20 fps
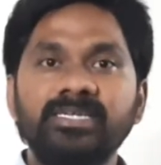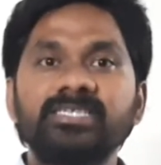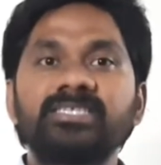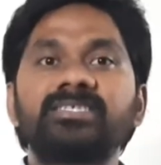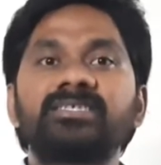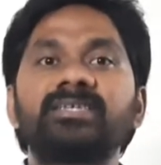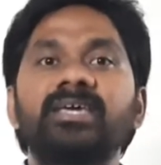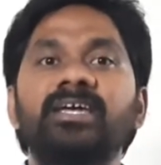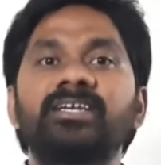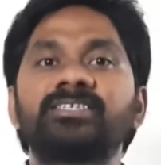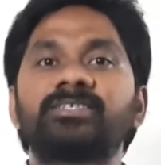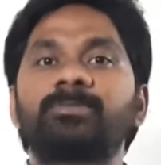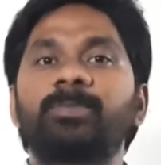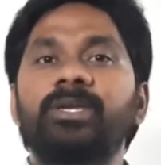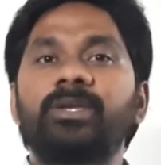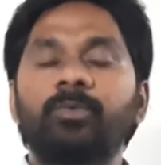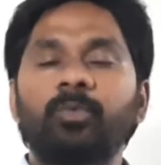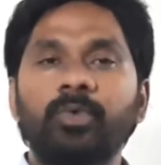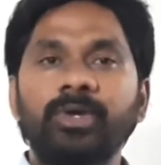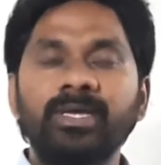distance
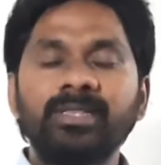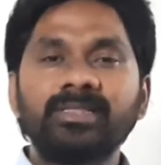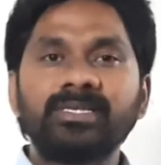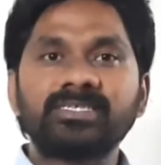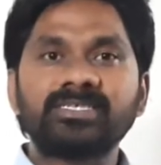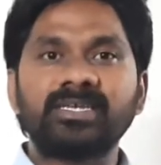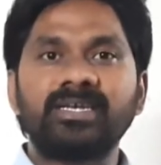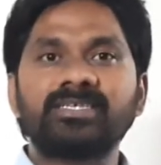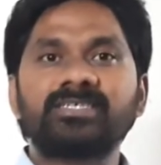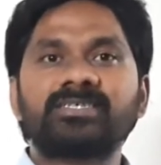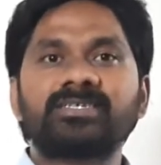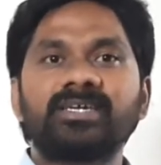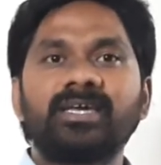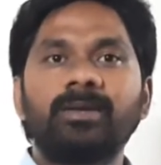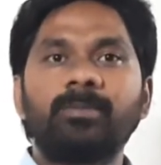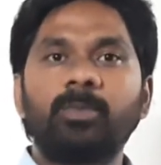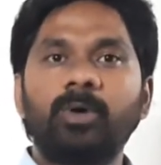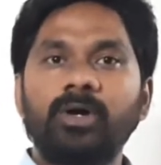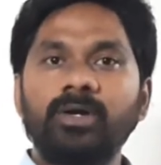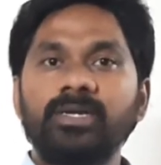between the
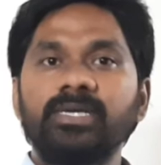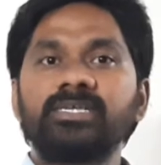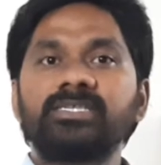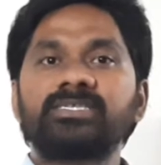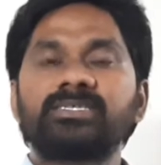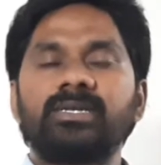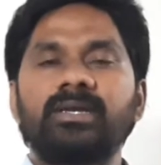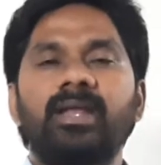celestial bodies